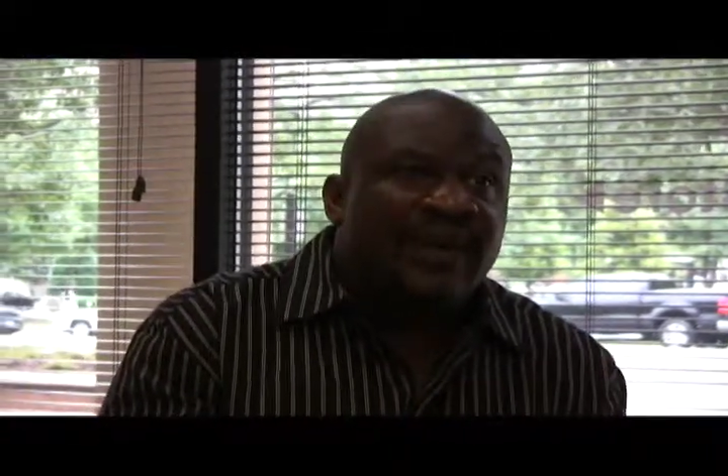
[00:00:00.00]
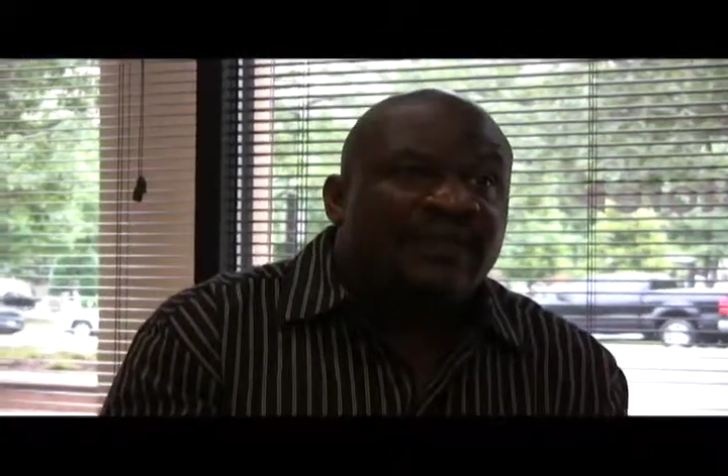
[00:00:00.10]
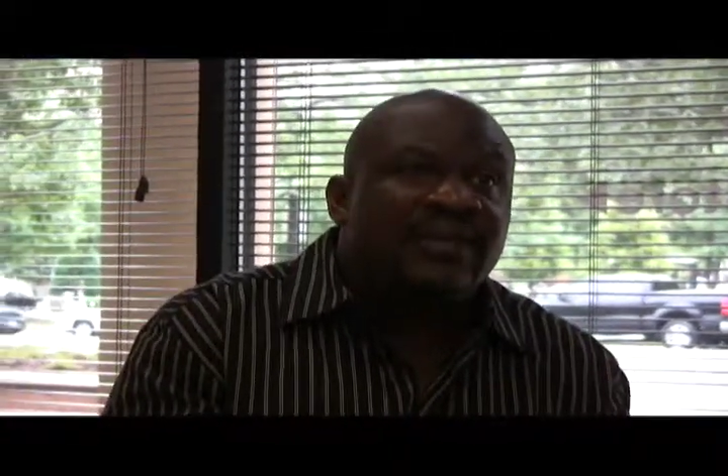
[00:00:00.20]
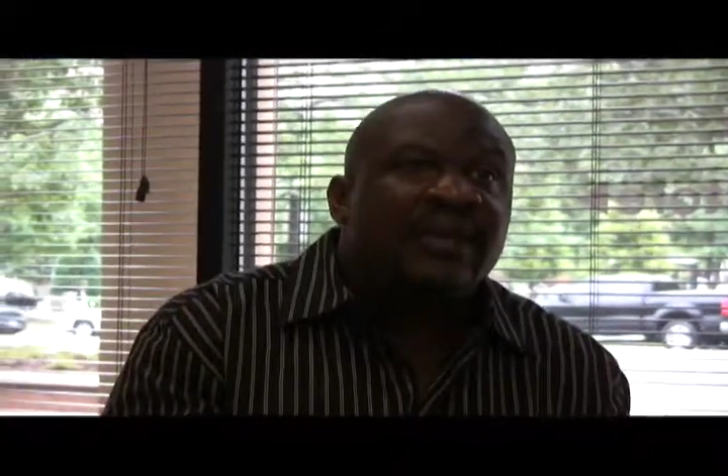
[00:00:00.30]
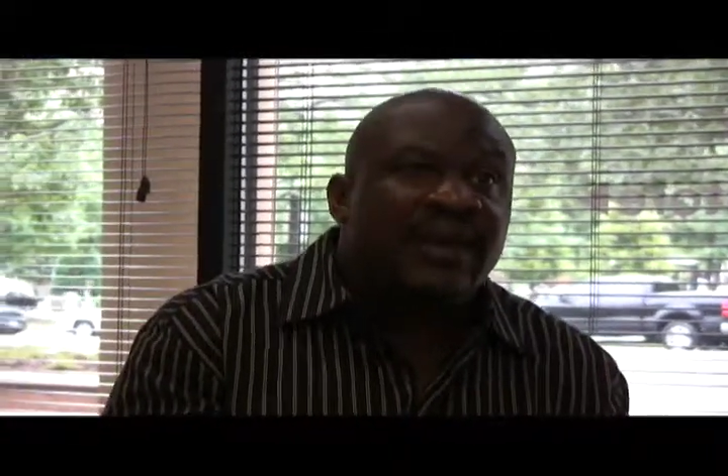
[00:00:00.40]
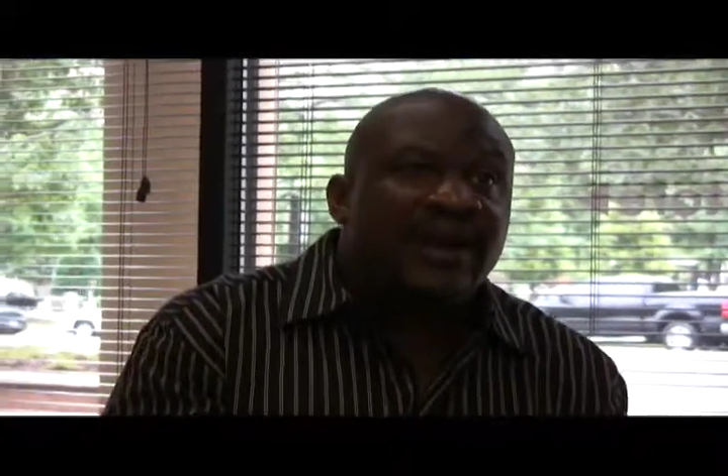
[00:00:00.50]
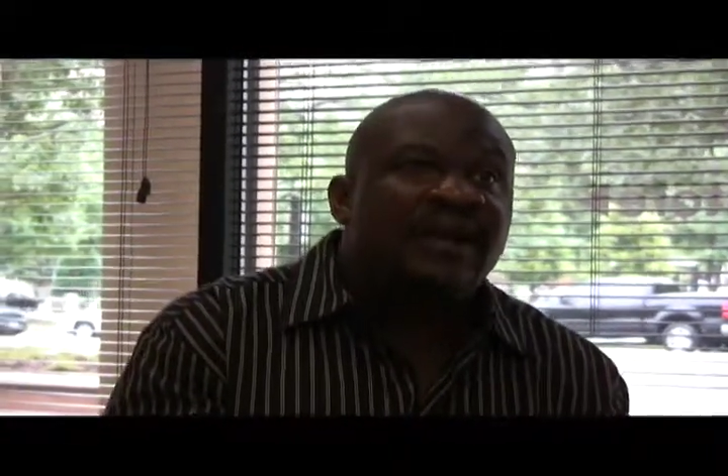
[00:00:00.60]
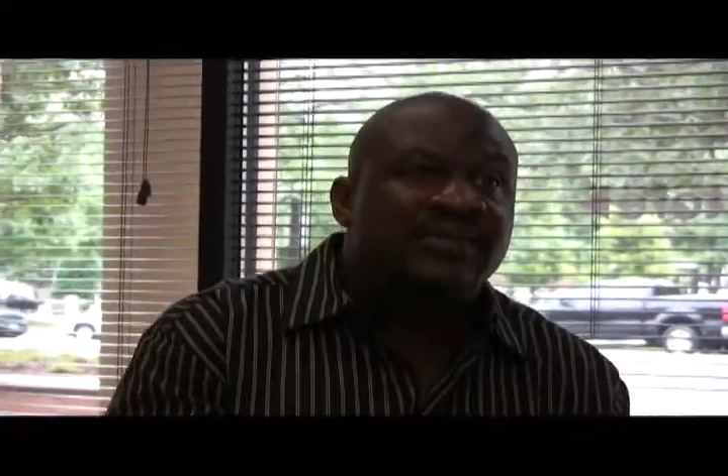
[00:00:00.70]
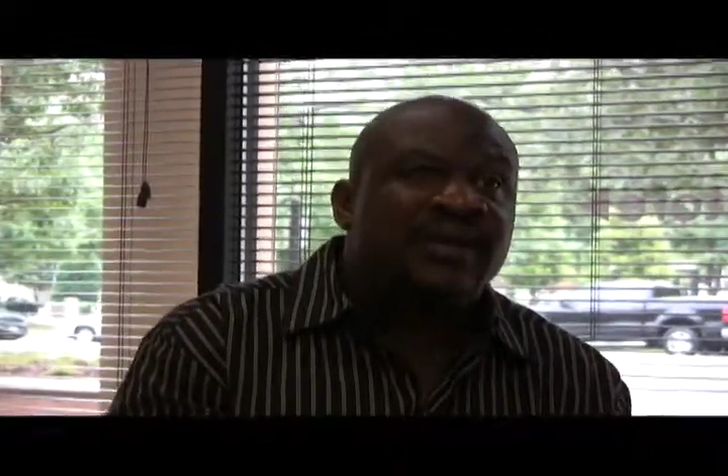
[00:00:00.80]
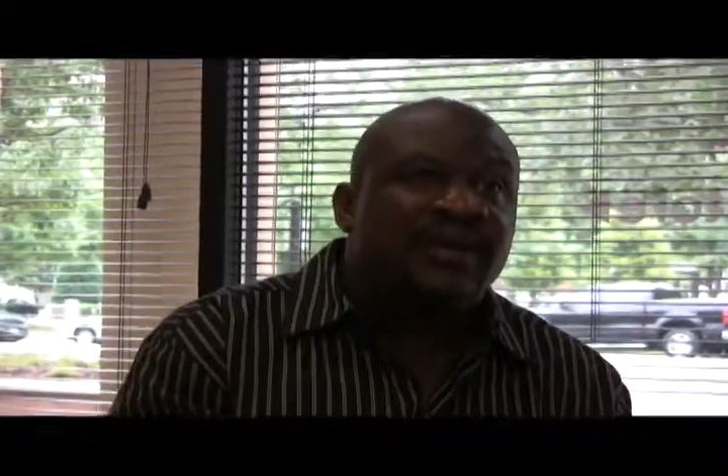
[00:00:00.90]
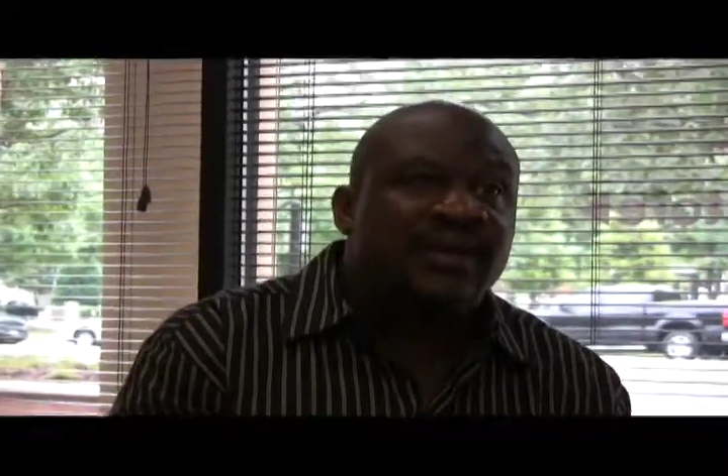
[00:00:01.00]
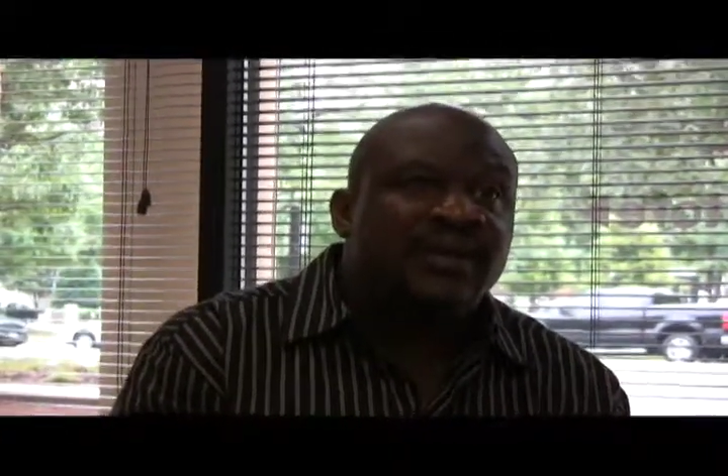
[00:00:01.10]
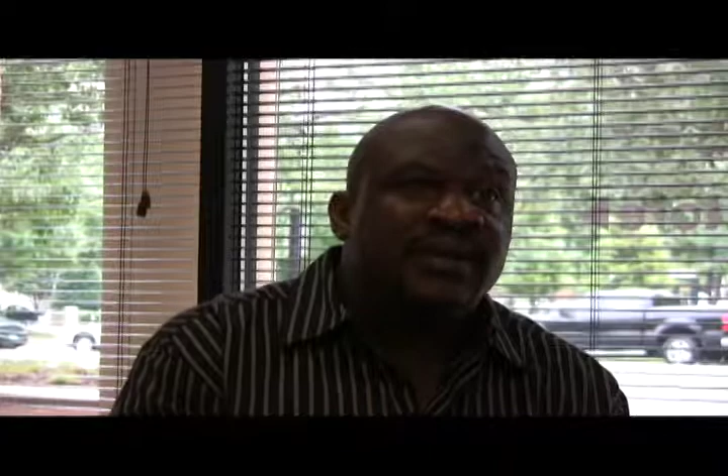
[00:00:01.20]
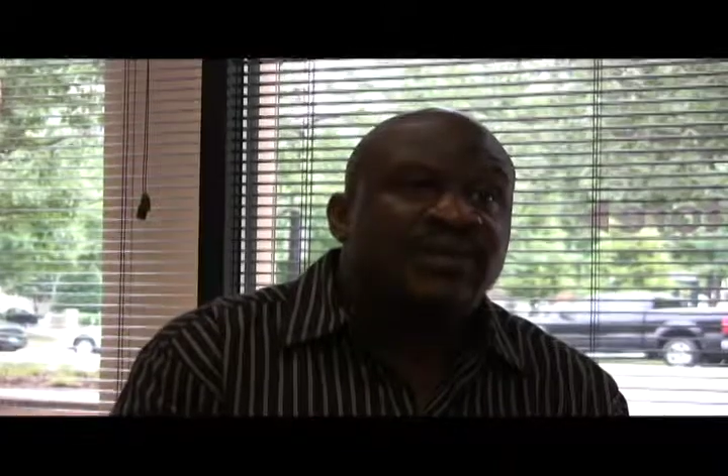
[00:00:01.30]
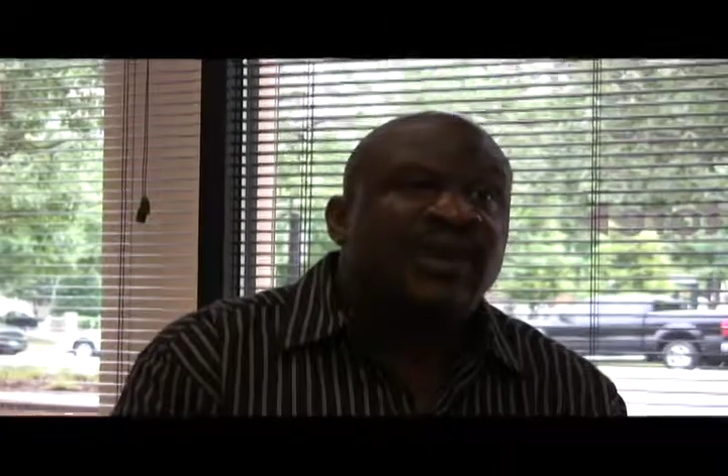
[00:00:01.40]
about the economy.
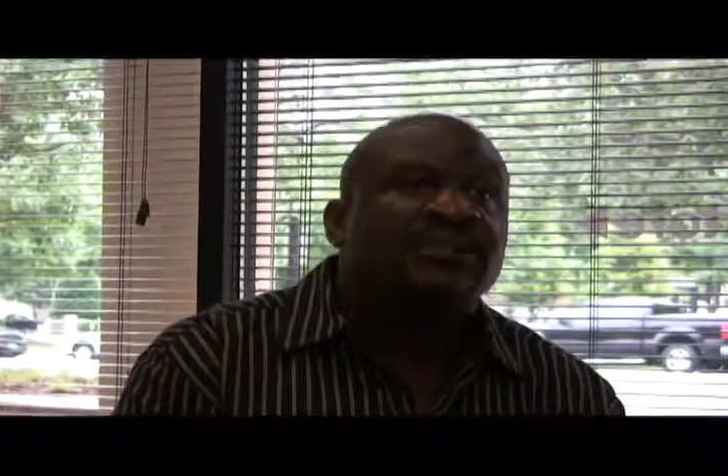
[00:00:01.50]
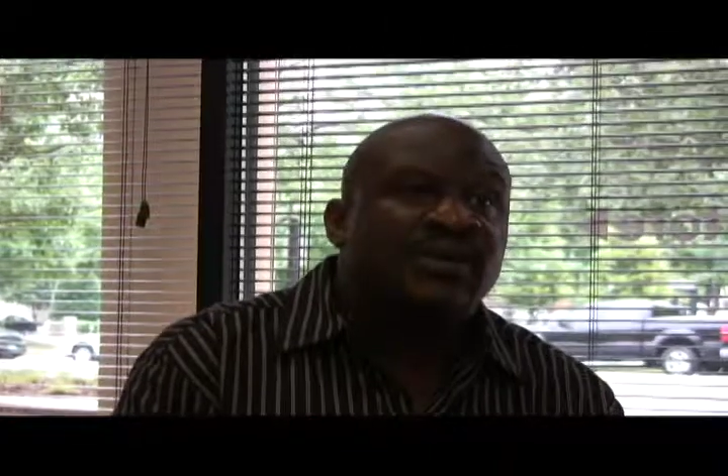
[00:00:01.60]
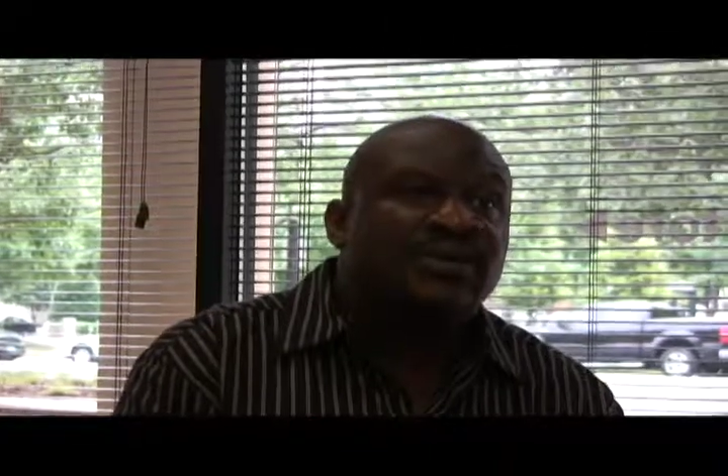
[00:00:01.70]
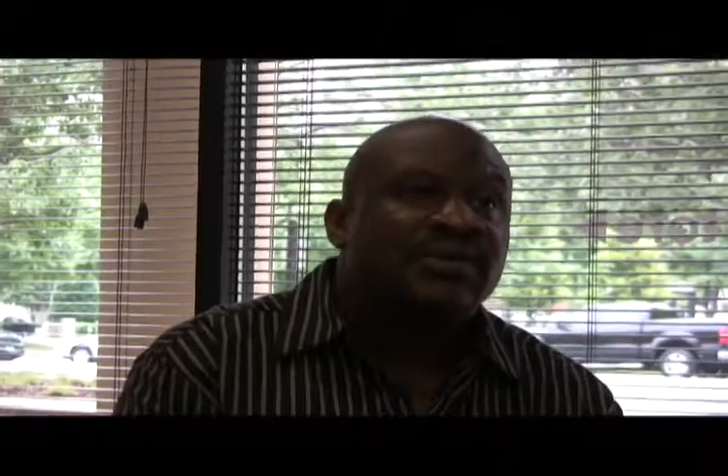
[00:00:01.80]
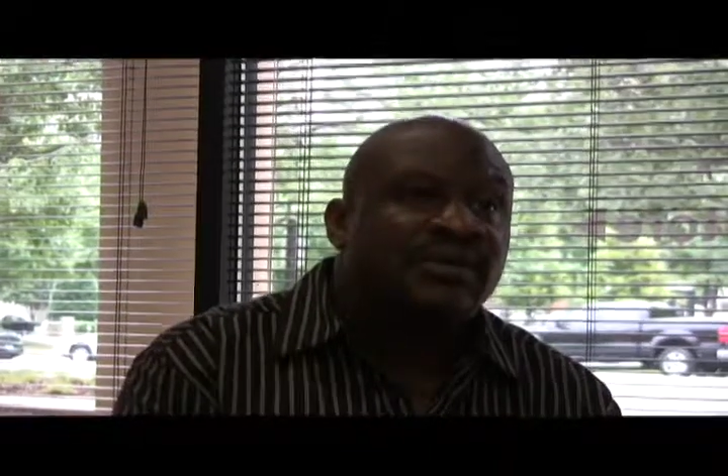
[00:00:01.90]
That's almost